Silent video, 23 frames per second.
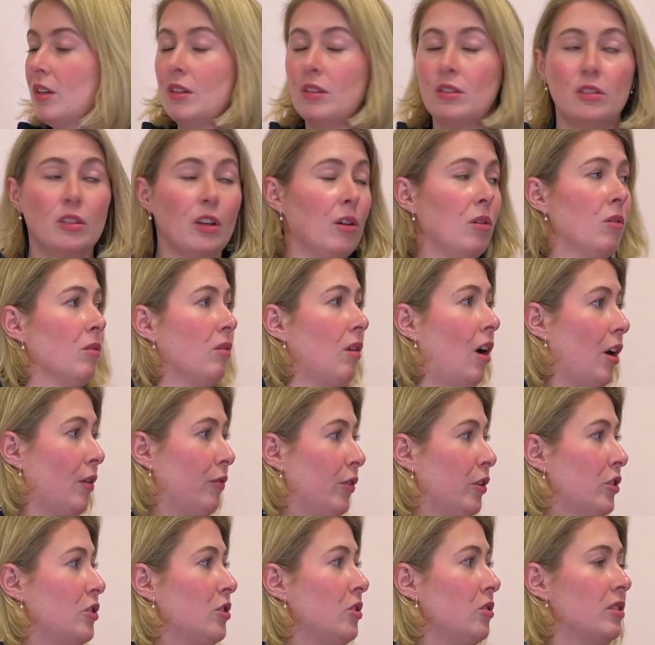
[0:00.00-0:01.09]
So our
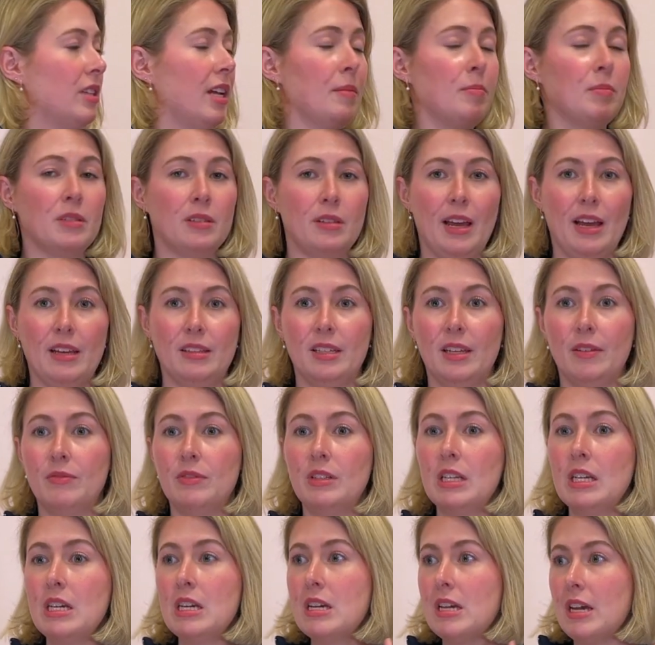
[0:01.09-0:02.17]
first two steps,
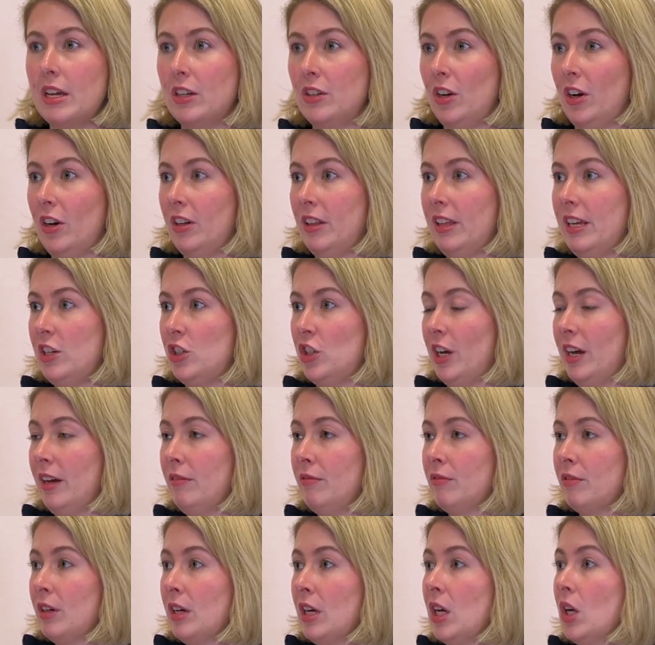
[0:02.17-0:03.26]
SFT and RLHF,
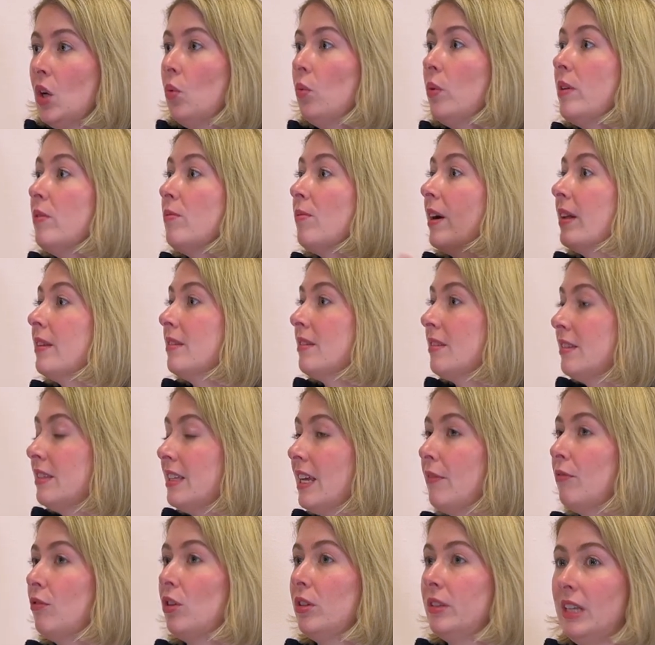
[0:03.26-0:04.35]
we run
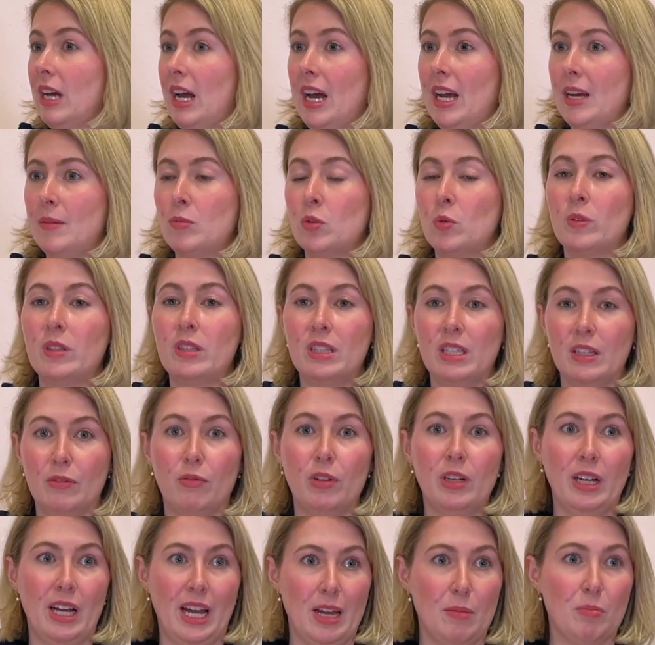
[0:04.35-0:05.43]
several times with
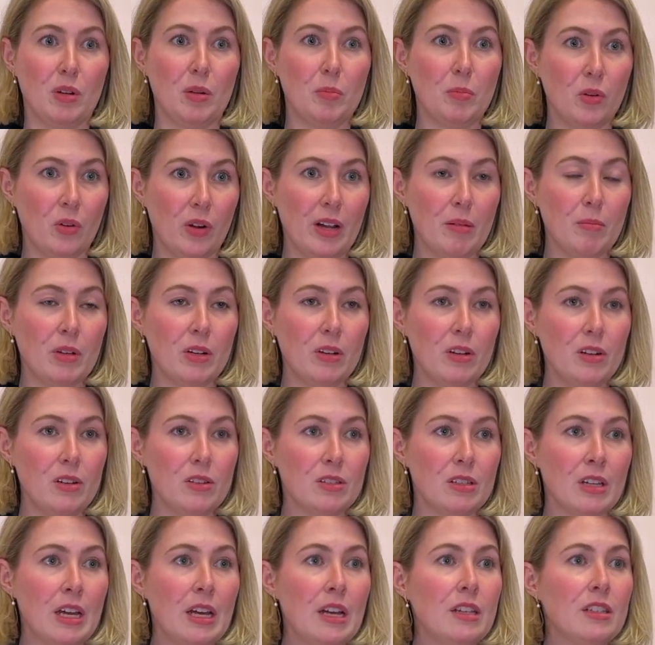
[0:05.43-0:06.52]
different hyperparameters
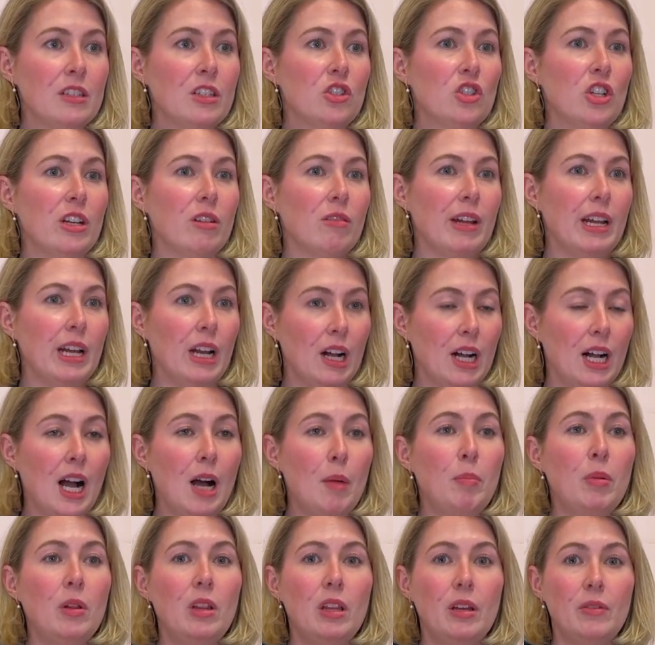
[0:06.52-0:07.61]
to generate a
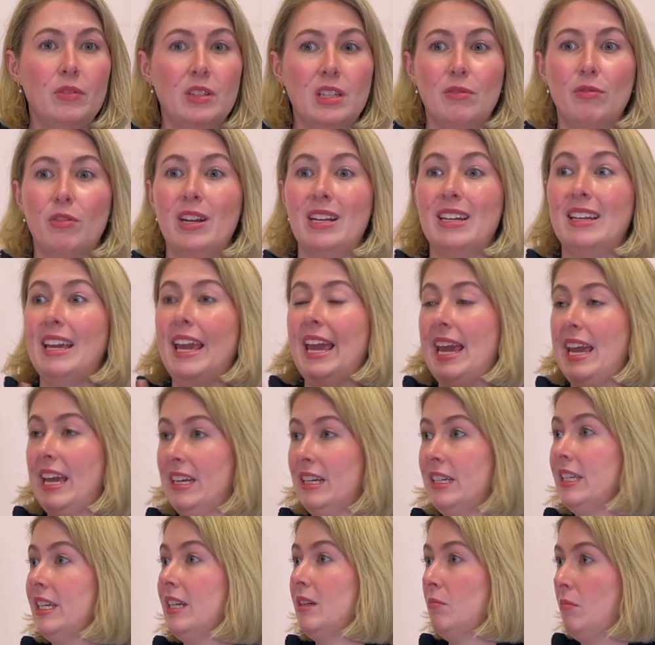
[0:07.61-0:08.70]
couple of different
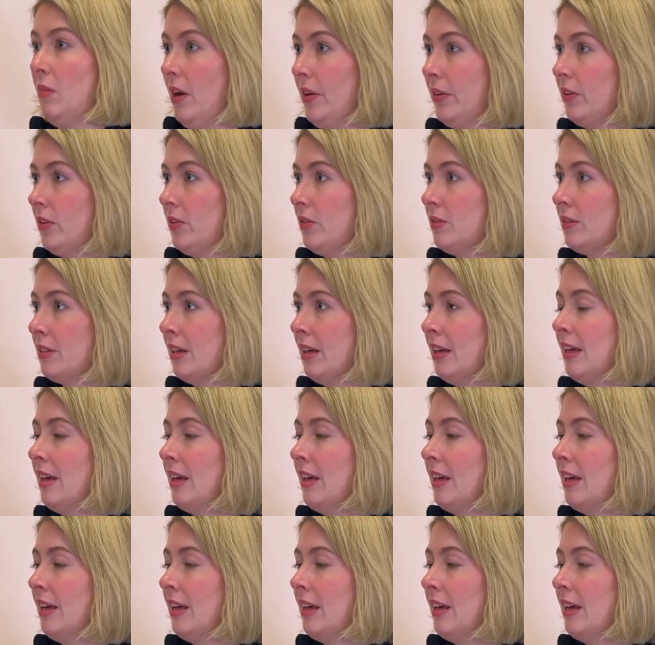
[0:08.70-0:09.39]
candidate models.